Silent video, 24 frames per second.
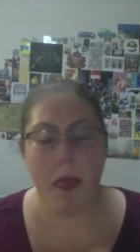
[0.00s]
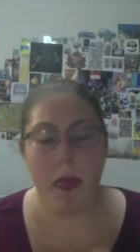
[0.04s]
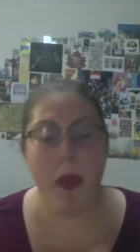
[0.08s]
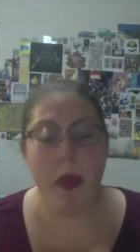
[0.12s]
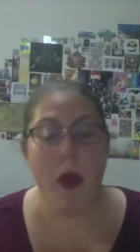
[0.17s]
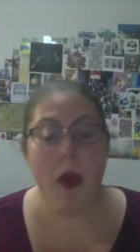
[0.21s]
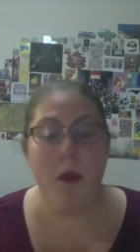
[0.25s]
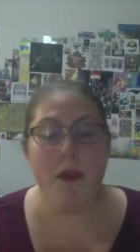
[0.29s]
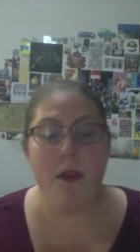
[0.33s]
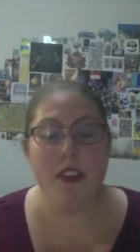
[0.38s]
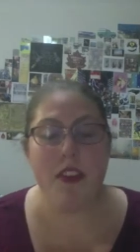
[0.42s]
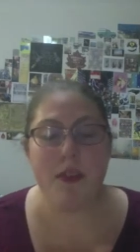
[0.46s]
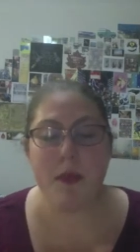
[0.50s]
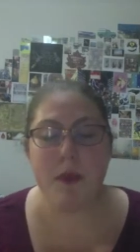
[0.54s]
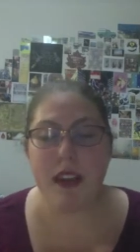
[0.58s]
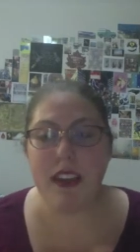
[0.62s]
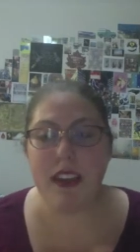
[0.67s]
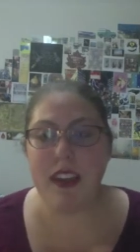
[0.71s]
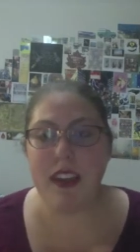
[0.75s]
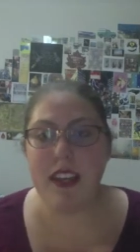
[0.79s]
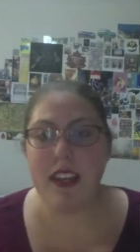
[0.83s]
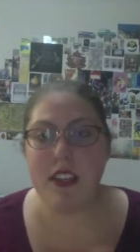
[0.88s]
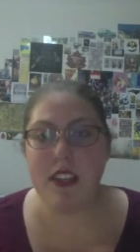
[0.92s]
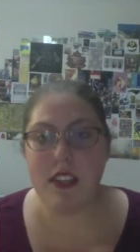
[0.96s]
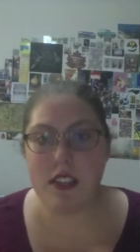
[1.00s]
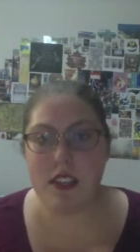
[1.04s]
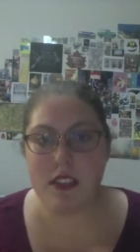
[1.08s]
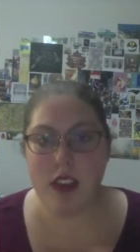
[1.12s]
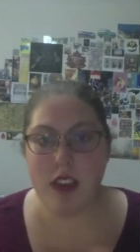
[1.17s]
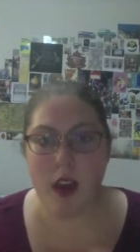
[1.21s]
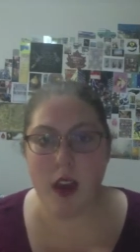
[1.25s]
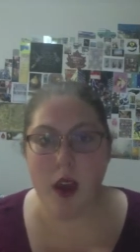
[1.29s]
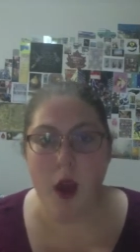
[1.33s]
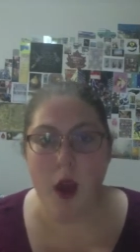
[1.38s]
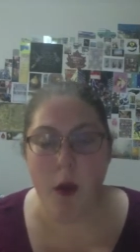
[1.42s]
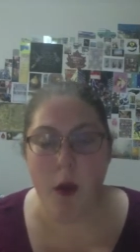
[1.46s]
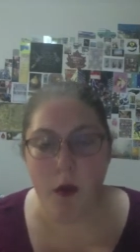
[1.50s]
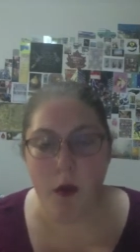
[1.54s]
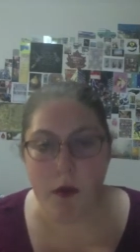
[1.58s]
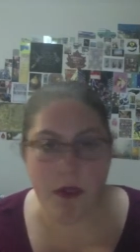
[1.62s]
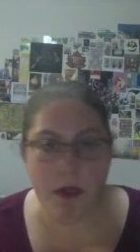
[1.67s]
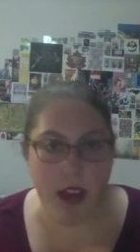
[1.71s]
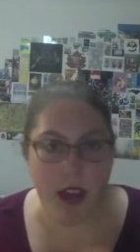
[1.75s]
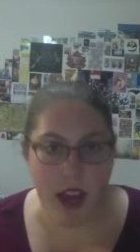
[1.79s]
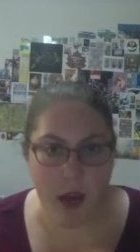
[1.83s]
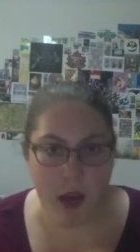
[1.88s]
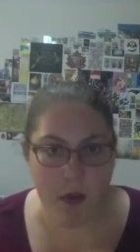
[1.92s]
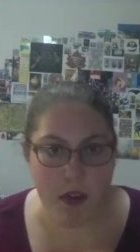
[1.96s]
when the speculation is not what would
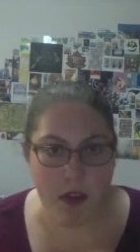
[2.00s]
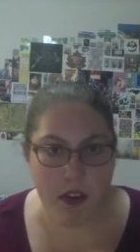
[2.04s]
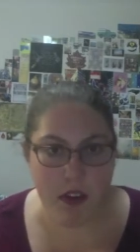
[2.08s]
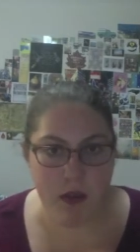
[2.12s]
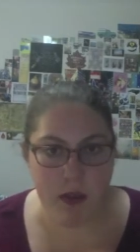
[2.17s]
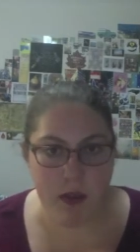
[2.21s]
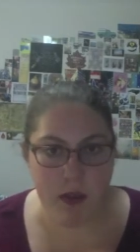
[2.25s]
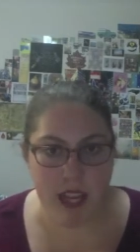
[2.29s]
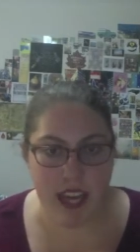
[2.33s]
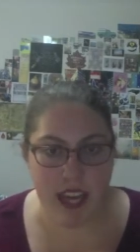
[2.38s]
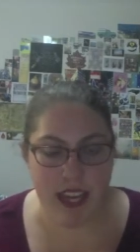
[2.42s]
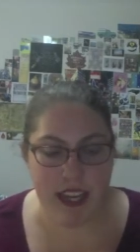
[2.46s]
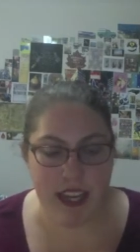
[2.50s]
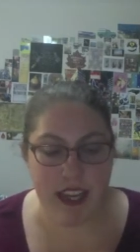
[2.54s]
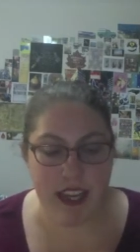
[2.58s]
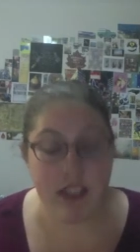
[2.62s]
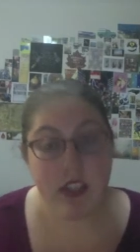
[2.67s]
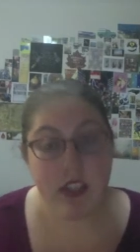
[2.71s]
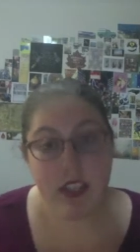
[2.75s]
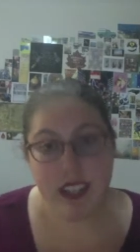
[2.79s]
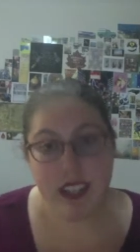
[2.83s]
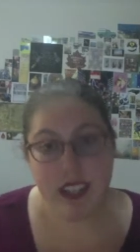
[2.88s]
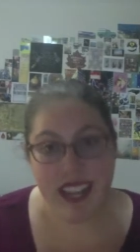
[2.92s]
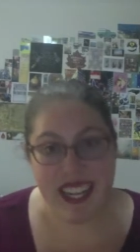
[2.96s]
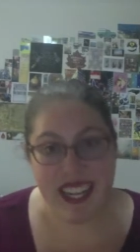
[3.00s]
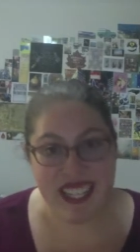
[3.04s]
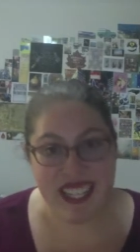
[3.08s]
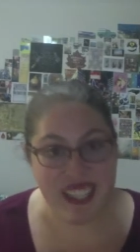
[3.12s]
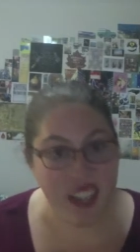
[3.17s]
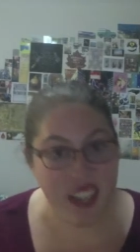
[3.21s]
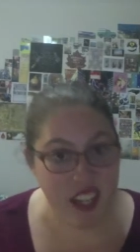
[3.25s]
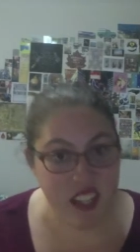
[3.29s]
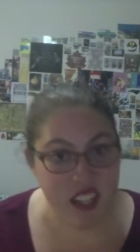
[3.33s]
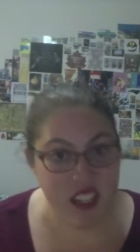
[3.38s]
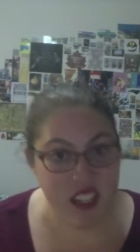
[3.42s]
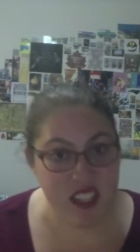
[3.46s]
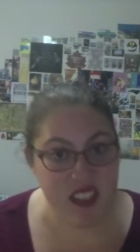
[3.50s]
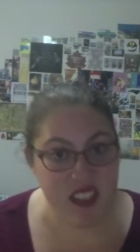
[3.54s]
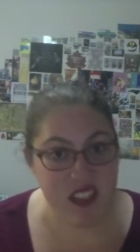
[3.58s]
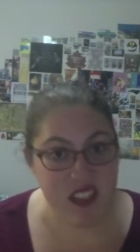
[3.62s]
happen if we had intergalactic engines,